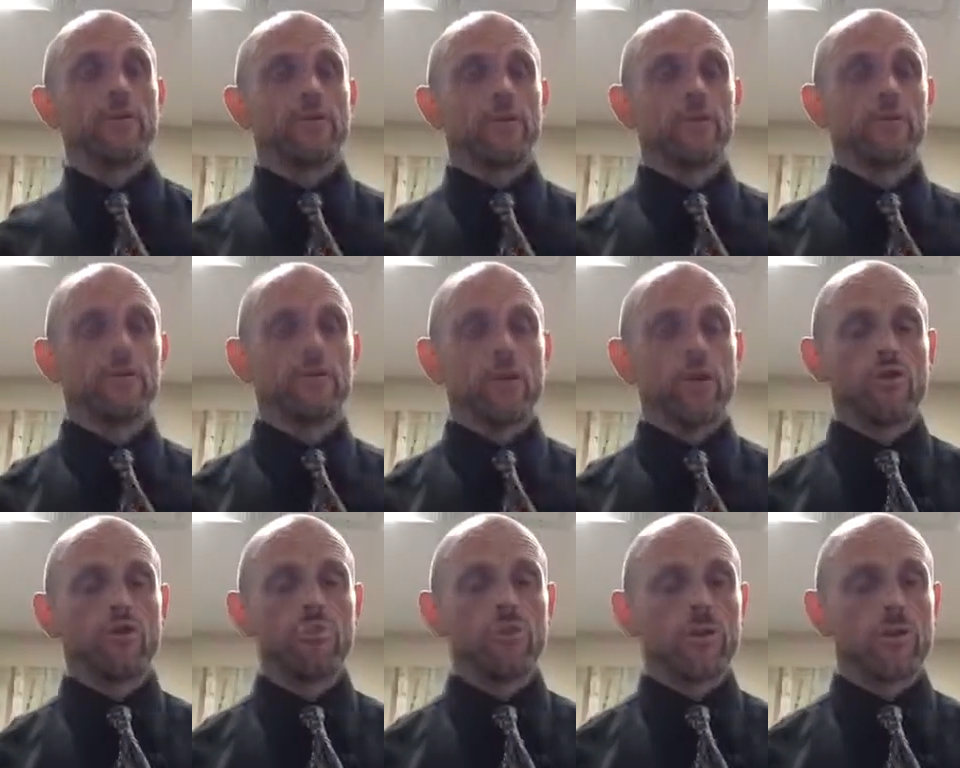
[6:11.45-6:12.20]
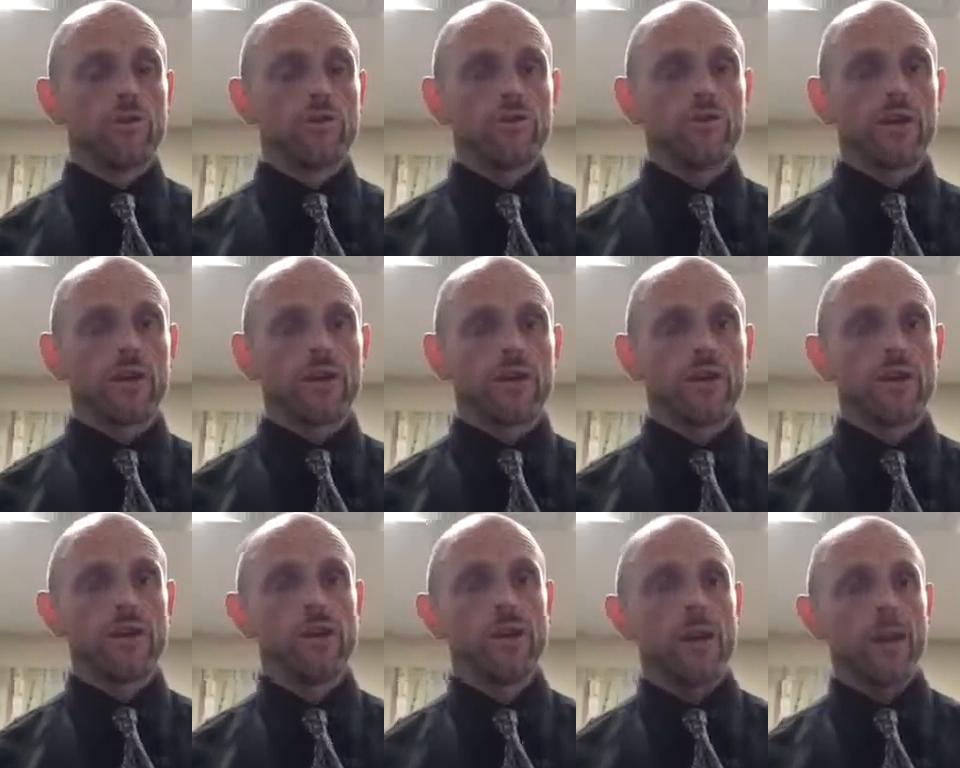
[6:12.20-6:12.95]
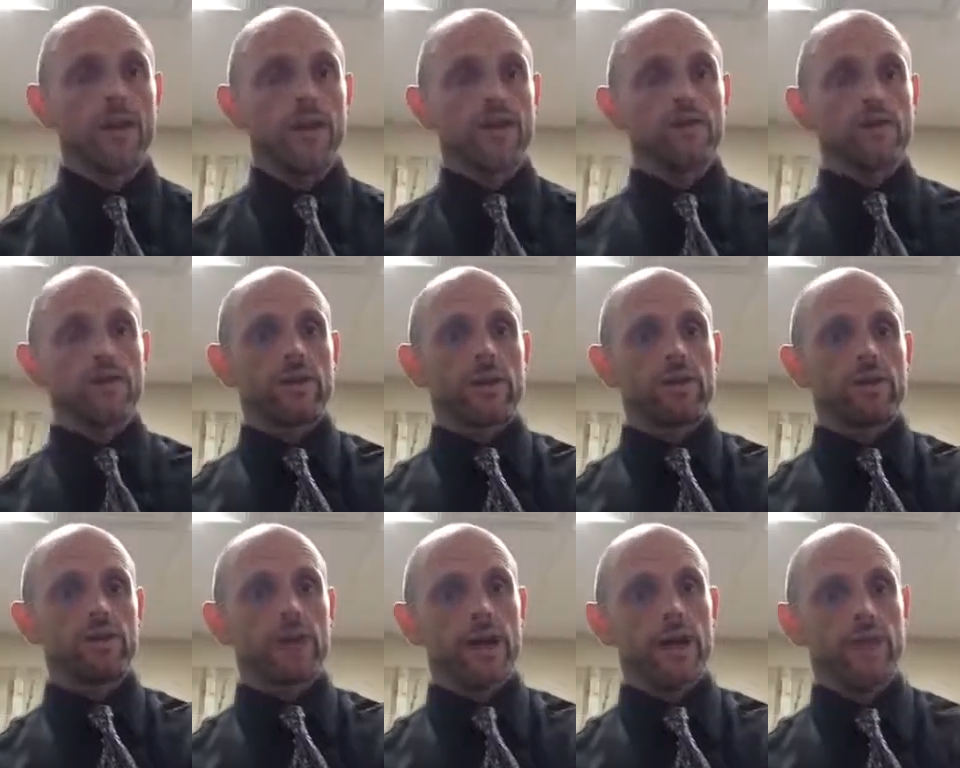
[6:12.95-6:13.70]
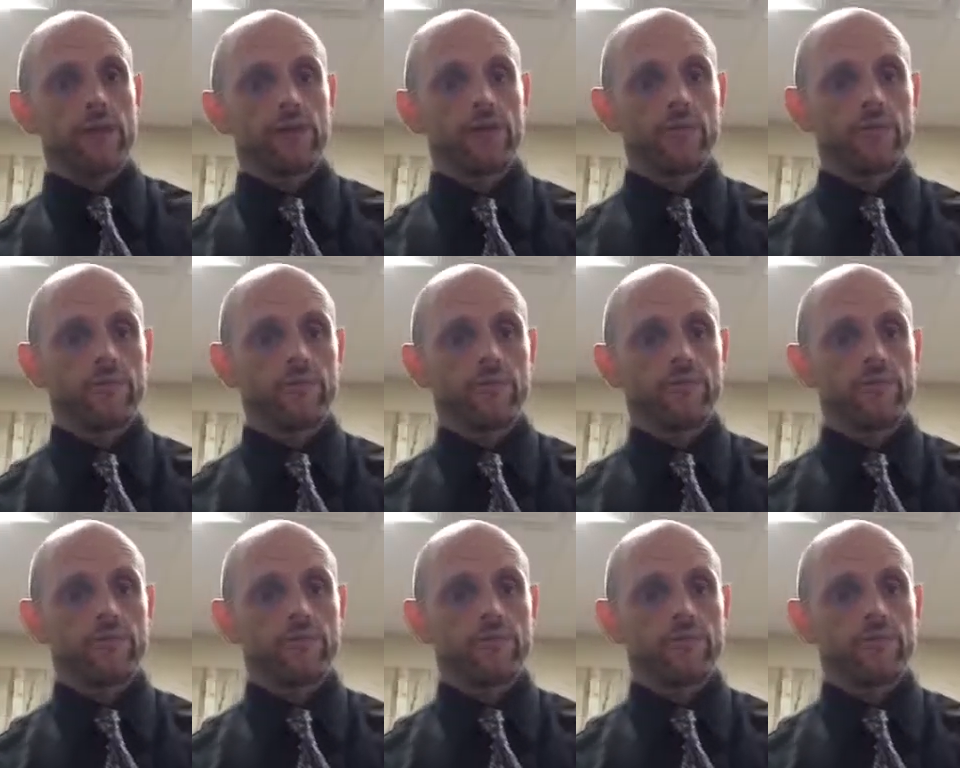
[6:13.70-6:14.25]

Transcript: glucose burns kind of quick every couple hours.